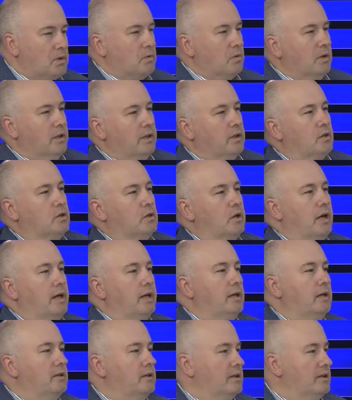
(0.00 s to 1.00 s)
was really
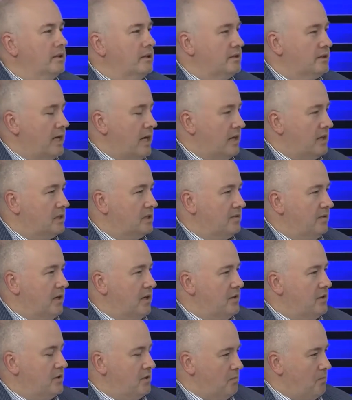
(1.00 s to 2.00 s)
created to
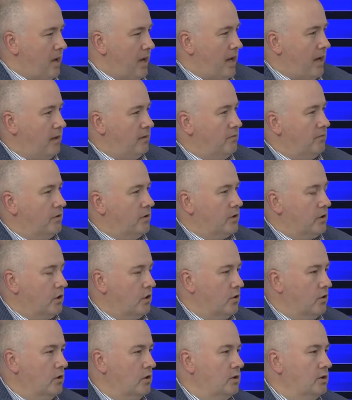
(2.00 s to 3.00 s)
satisfy the demand for
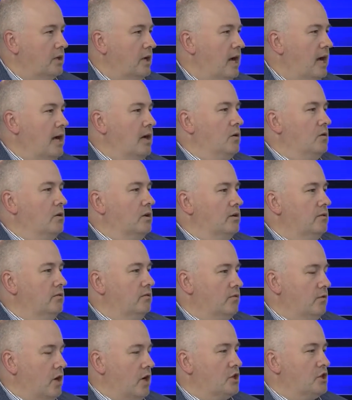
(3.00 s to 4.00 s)
current, accurate,
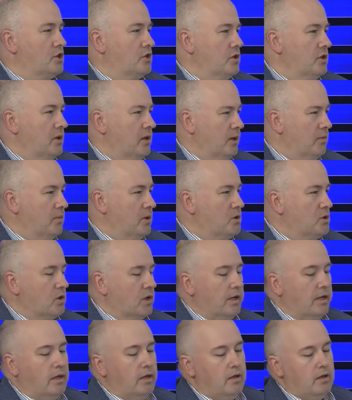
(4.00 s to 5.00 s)
fresh
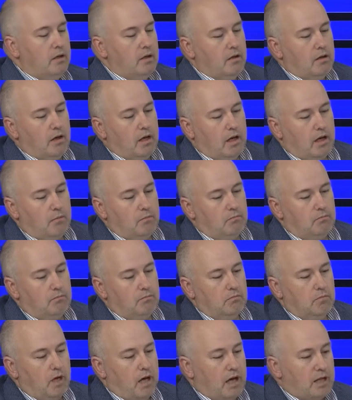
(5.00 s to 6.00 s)
imagery.
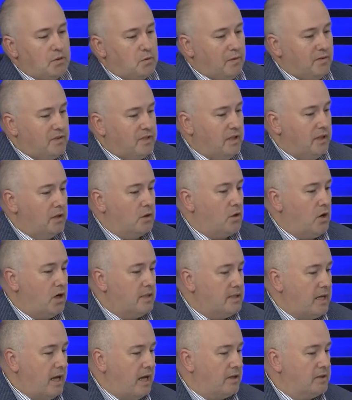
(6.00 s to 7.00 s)
As we've seen
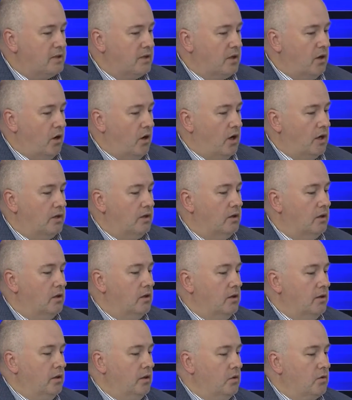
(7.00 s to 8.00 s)
across Hexagon,
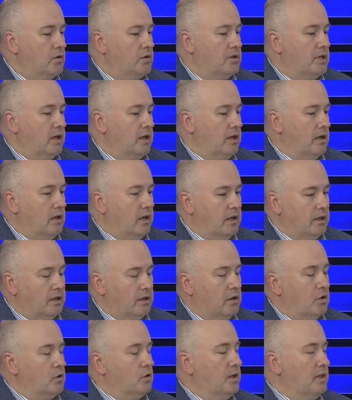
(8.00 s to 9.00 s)
there's an
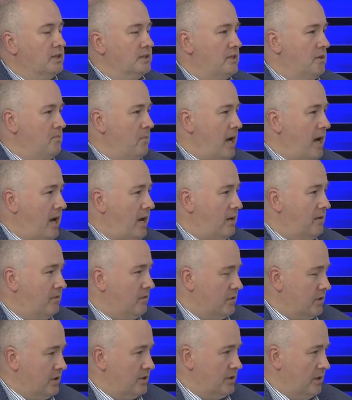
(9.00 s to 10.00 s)
increased demand
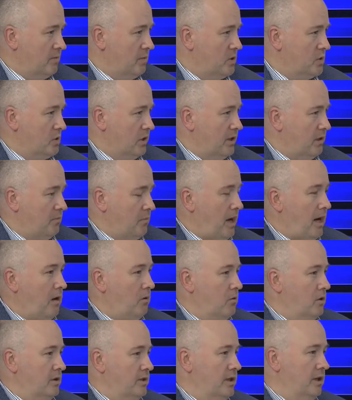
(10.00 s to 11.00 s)
for this imagery to
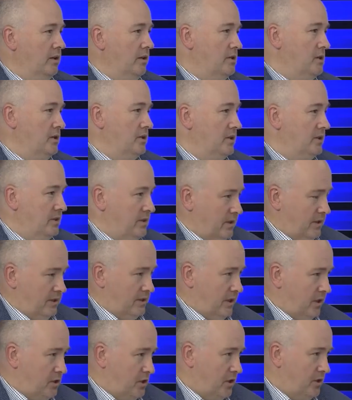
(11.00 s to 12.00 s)
power intelligent
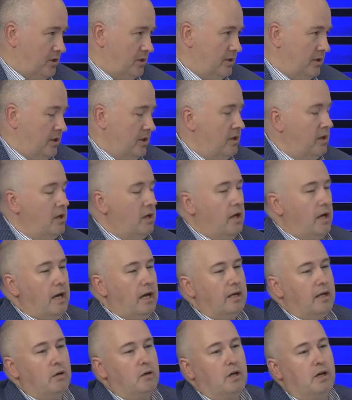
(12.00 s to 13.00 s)
decisions,
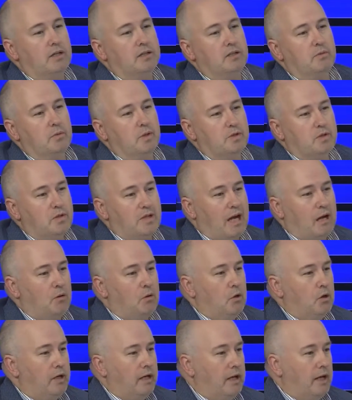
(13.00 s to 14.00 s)
and our customers are now
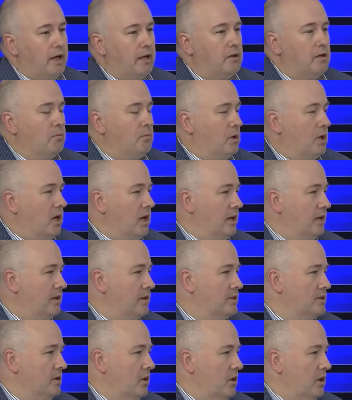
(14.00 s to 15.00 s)
looking at applying
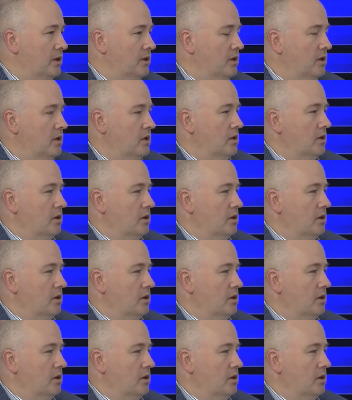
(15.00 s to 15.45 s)
this on,